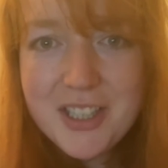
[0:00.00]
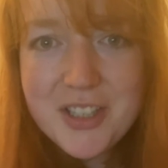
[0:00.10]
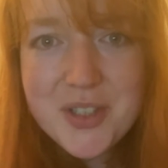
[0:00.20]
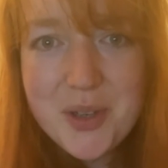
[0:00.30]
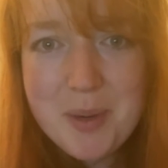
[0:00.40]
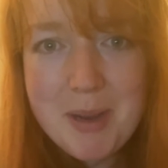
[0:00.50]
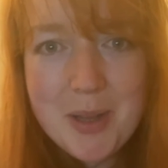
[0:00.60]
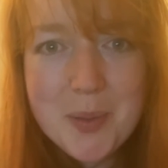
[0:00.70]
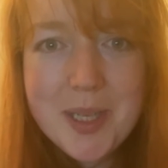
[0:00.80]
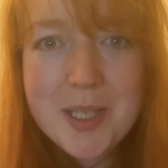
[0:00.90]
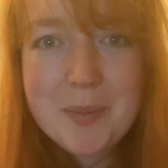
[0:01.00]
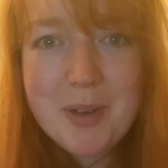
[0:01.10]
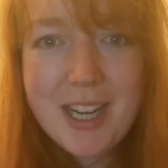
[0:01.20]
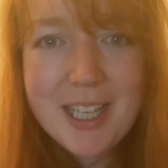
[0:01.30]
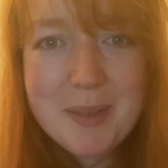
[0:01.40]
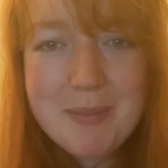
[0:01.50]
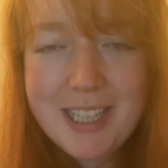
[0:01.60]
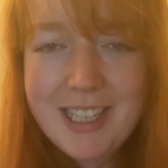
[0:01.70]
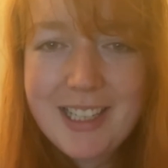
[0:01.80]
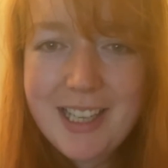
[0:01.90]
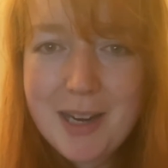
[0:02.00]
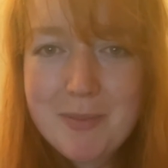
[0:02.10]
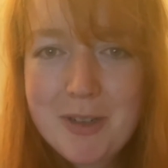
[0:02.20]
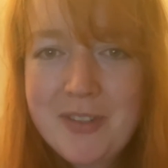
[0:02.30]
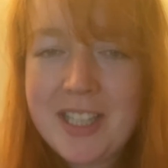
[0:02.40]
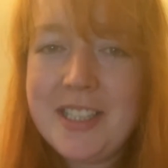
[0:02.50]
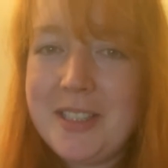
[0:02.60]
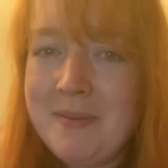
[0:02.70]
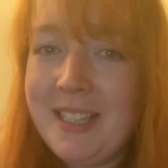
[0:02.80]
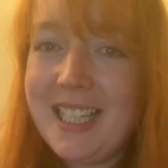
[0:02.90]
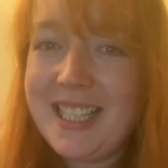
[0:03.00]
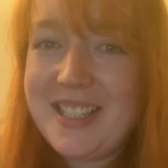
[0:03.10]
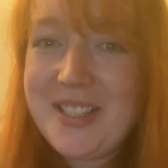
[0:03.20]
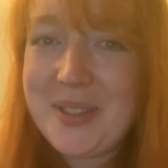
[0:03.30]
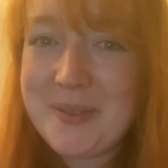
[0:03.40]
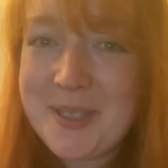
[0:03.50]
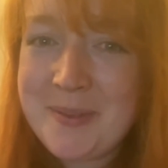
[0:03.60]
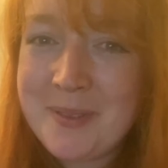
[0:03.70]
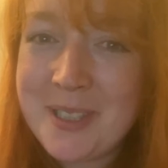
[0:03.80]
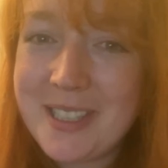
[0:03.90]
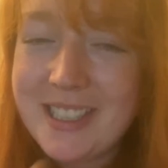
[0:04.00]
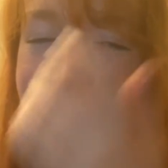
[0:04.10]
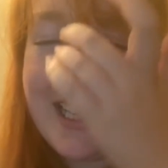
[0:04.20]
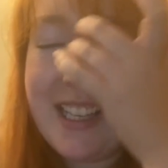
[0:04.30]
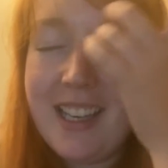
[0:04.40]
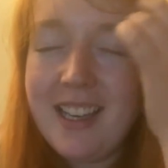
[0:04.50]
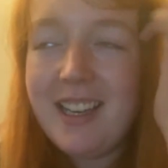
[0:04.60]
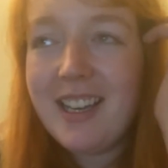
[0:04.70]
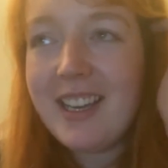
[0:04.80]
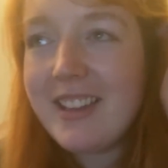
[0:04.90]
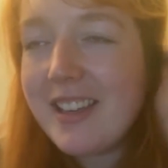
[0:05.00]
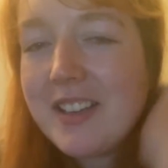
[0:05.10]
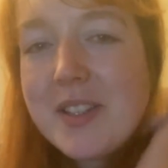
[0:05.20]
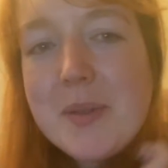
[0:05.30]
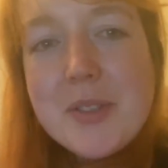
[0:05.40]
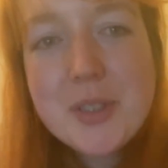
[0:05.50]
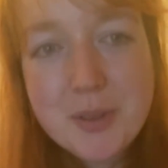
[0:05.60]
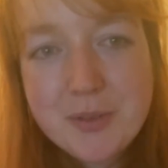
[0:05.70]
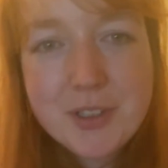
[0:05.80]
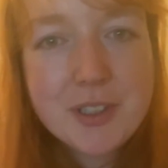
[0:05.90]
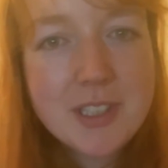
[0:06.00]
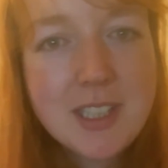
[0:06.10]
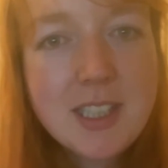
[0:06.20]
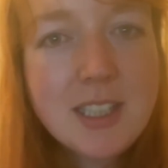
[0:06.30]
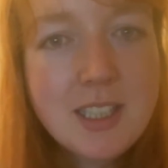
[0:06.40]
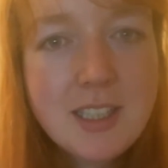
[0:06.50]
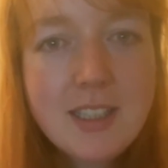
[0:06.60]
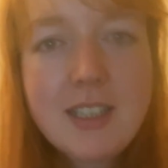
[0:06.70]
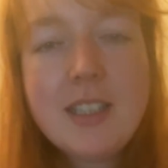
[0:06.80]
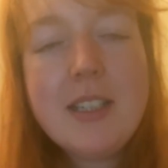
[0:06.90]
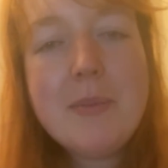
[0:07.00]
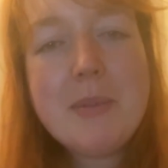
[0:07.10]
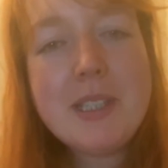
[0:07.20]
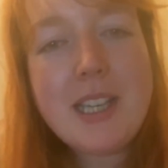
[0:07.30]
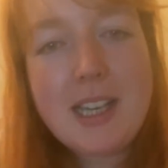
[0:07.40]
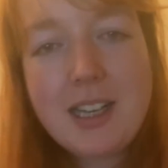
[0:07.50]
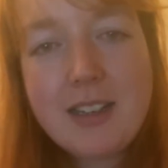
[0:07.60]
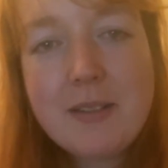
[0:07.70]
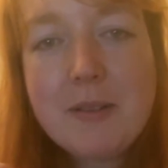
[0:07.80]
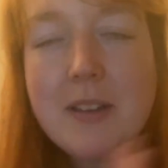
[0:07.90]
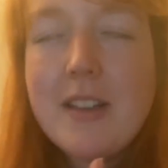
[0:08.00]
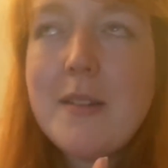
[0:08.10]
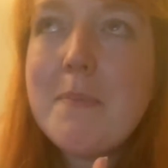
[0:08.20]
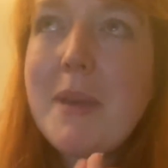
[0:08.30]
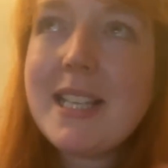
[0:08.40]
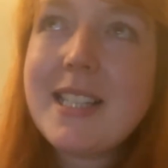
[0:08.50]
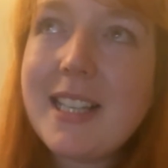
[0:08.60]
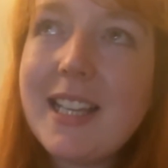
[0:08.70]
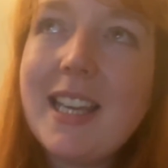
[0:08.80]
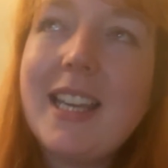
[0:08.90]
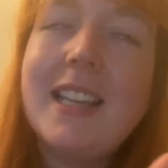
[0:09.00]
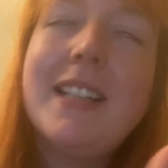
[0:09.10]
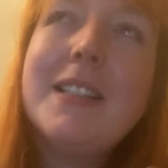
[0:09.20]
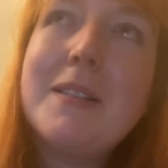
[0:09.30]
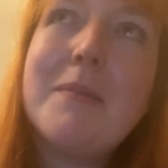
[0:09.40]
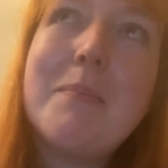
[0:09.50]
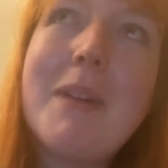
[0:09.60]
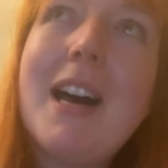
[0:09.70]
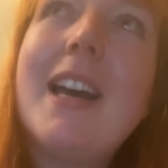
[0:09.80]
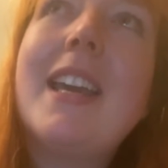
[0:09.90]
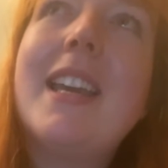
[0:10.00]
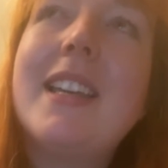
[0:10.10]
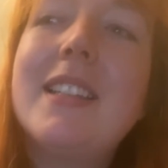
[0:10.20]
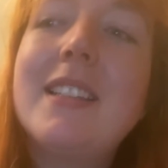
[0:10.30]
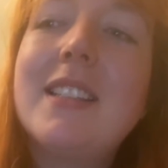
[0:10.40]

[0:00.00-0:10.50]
Sorry about the weird break, my camera randomly stopped working, I think because it was too full. But yeah, basically my